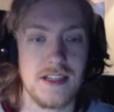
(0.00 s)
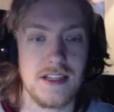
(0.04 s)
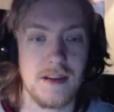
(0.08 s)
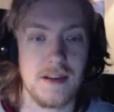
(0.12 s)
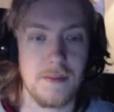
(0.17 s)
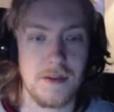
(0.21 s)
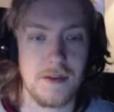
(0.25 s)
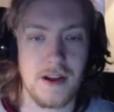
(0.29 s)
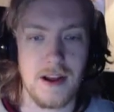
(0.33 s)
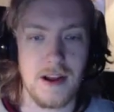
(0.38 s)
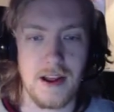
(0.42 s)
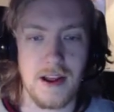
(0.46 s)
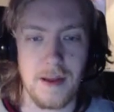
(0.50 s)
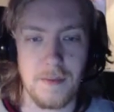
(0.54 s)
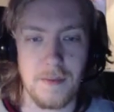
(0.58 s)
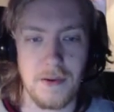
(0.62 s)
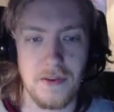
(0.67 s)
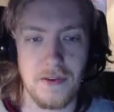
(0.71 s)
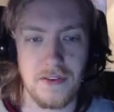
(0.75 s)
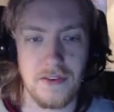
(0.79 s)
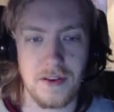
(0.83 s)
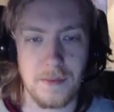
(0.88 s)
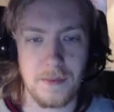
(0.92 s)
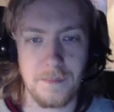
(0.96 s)
is something I am
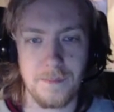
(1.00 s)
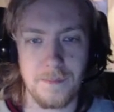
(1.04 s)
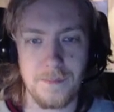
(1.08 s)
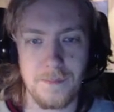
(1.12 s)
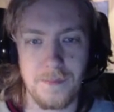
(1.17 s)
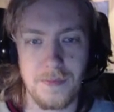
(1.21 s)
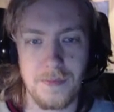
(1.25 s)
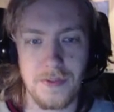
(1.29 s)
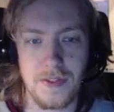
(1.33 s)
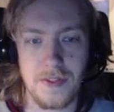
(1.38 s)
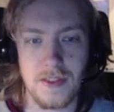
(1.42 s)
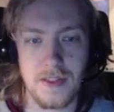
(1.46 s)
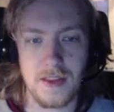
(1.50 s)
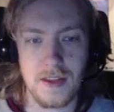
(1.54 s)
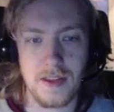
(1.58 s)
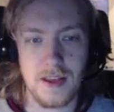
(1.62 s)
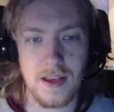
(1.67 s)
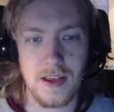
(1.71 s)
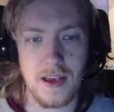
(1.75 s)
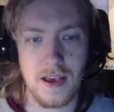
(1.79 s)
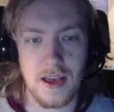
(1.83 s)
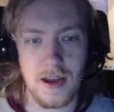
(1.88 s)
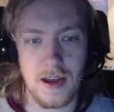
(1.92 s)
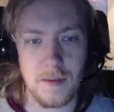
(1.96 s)
using,
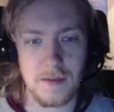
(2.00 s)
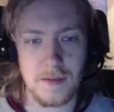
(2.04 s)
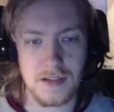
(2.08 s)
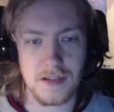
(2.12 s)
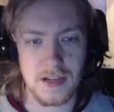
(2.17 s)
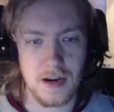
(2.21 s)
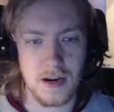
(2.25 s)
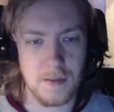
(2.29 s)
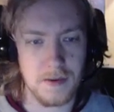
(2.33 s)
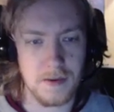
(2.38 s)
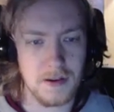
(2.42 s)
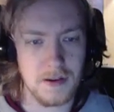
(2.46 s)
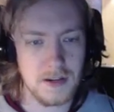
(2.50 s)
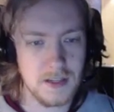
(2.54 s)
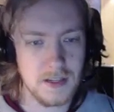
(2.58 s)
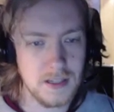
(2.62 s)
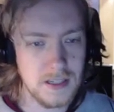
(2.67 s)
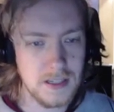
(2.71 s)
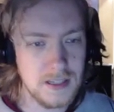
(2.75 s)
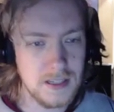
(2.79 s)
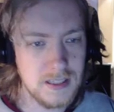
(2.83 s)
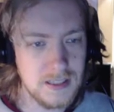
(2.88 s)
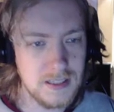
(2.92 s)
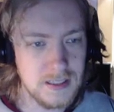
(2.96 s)
and I'm excited about it.
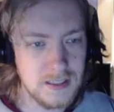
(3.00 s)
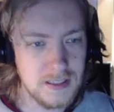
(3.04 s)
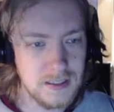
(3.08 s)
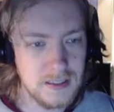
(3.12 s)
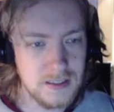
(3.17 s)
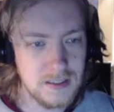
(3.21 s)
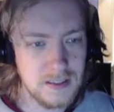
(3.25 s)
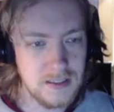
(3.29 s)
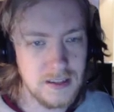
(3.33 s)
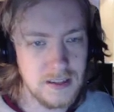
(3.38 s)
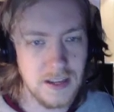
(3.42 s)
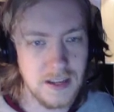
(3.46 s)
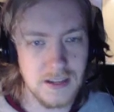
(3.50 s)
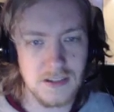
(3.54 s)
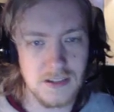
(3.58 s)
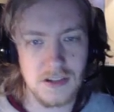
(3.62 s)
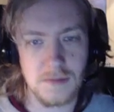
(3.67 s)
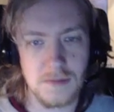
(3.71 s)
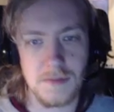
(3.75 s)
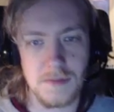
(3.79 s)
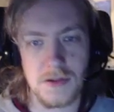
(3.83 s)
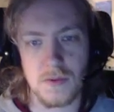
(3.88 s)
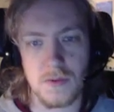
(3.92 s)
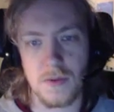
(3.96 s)
Dang,
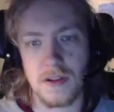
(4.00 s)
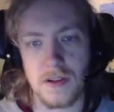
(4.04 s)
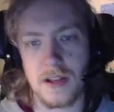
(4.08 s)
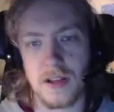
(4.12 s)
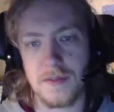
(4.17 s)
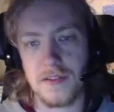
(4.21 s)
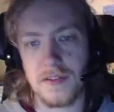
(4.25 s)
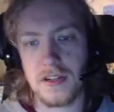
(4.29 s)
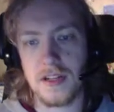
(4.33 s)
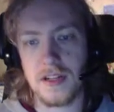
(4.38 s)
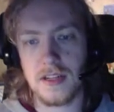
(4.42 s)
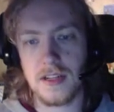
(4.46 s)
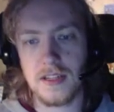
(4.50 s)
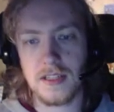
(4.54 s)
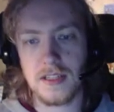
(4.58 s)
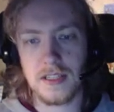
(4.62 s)
just missed one level.